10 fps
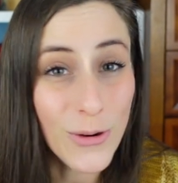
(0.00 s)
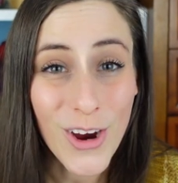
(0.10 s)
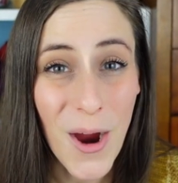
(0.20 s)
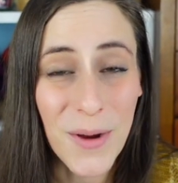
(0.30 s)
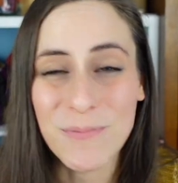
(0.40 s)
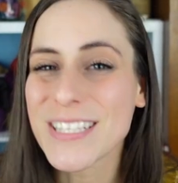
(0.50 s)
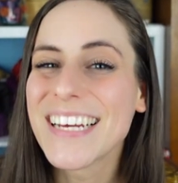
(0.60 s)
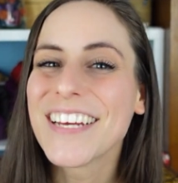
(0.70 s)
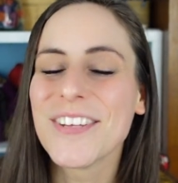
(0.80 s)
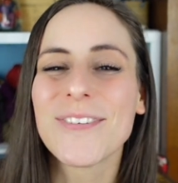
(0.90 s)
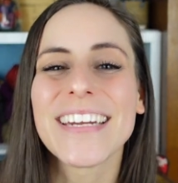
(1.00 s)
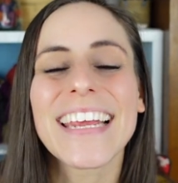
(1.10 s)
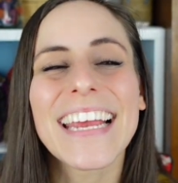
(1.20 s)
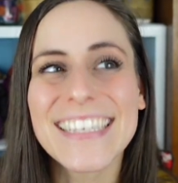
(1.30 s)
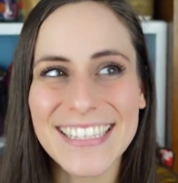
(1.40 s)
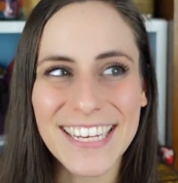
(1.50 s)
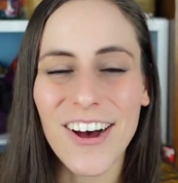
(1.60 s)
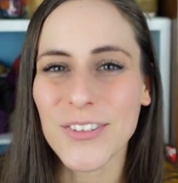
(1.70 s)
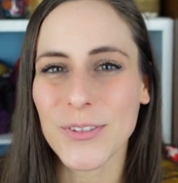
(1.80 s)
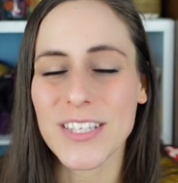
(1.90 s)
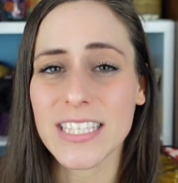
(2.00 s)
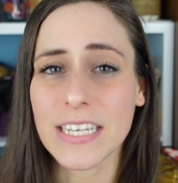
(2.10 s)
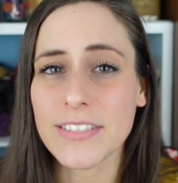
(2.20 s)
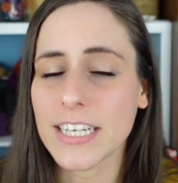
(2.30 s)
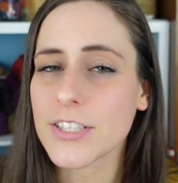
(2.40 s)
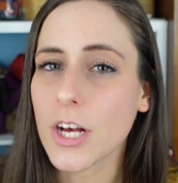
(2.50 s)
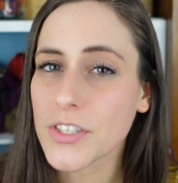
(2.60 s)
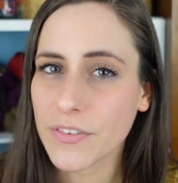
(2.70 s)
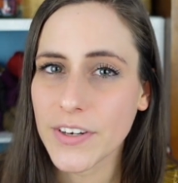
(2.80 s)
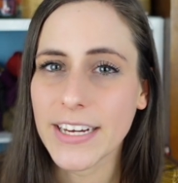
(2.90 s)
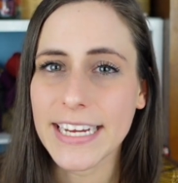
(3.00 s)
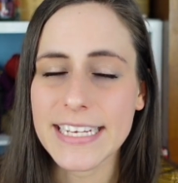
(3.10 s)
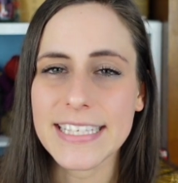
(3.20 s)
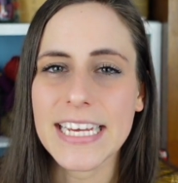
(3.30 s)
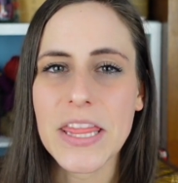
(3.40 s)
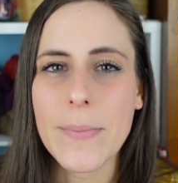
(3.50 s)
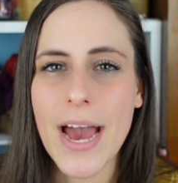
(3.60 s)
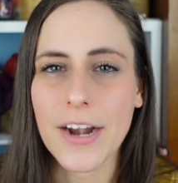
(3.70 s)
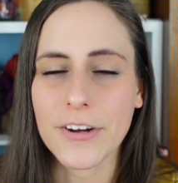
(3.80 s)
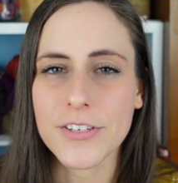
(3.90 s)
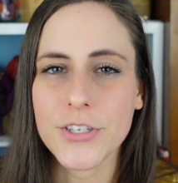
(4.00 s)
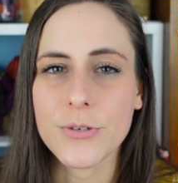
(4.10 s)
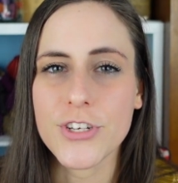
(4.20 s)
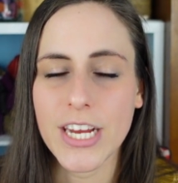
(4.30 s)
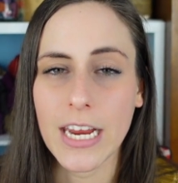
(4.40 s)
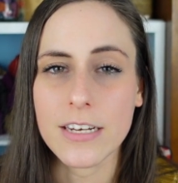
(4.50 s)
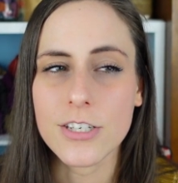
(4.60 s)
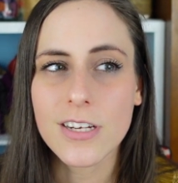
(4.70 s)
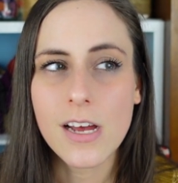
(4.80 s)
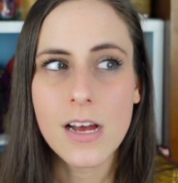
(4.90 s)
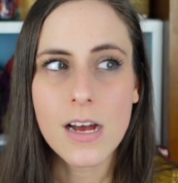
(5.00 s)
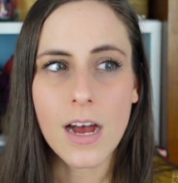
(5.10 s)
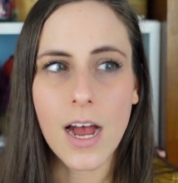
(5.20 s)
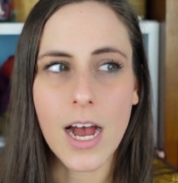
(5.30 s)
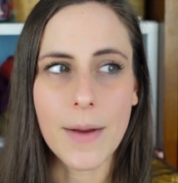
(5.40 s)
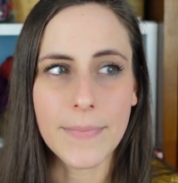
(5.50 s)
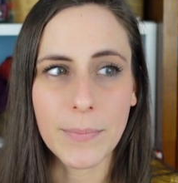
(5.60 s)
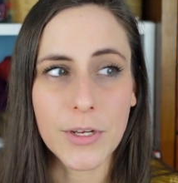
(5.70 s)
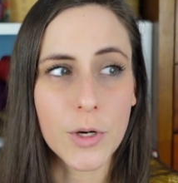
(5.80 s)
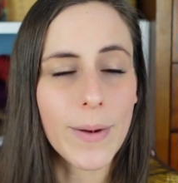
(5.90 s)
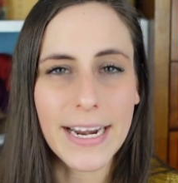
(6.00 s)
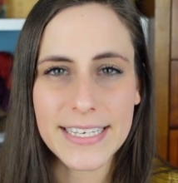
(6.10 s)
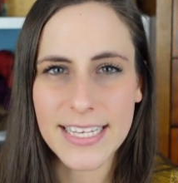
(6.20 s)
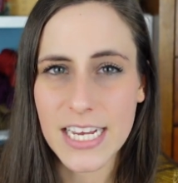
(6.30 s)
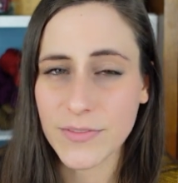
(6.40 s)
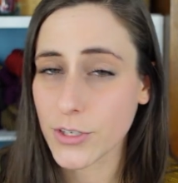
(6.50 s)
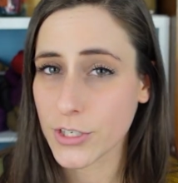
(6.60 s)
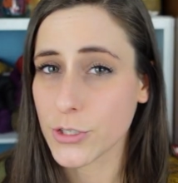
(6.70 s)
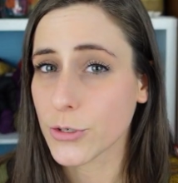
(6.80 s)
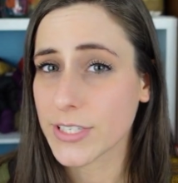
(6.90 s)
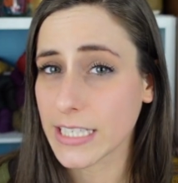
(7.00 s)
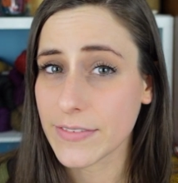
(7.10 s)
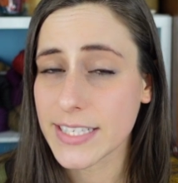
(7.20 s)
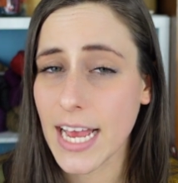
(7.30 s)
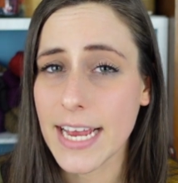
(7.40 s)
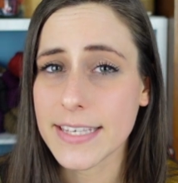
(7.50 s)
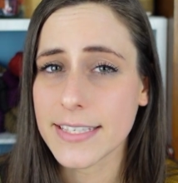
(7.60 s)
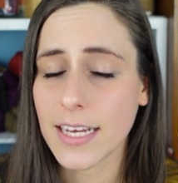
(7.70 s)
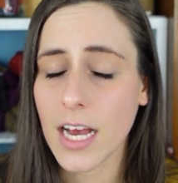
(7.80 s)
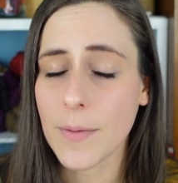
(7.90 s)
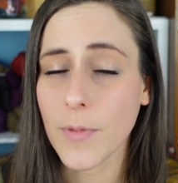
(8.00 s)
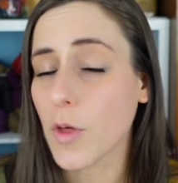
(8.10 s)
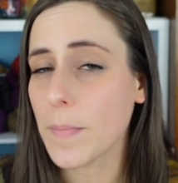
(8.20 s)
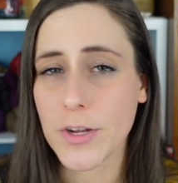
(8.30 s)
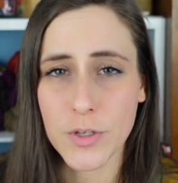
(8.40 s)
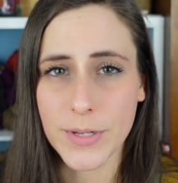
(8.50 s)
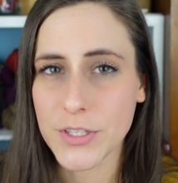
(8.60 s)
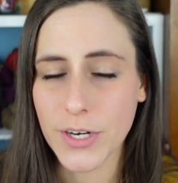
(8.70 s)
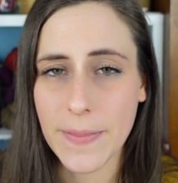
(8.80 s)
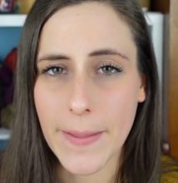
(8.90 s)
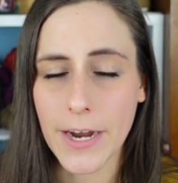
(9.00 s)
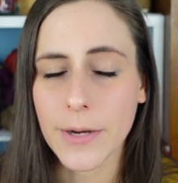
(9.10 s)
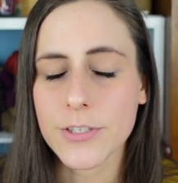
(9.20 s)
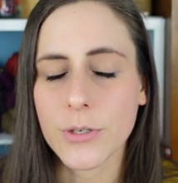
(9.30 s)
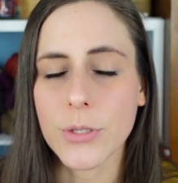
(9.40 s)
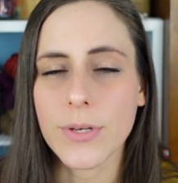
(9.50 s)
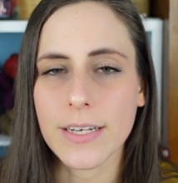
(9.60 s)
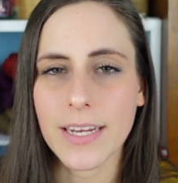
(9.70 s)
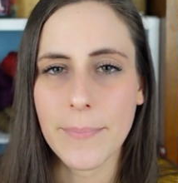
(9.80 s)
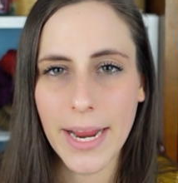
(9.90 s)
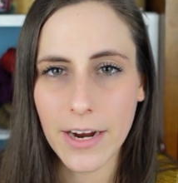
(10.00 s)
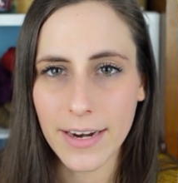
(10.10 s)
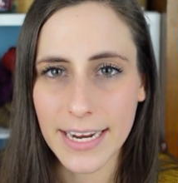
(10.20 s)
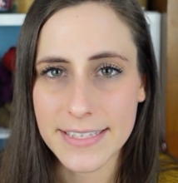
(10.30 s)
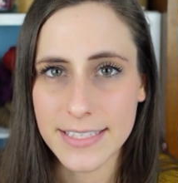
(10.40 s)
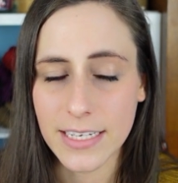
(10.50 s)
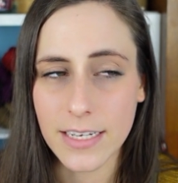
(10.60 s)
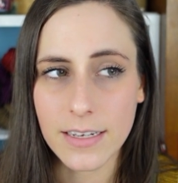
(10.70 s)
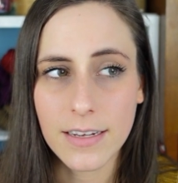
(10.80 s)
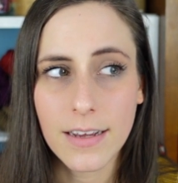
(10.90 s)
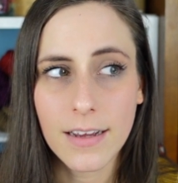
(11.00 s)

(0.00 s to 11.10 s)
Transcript: your arms, you can easily alter the sleeves and it's also very easy in the pattern to change um, maybe your body size versus your sleeve size. Um, all the measurements are in there so you can compare and see.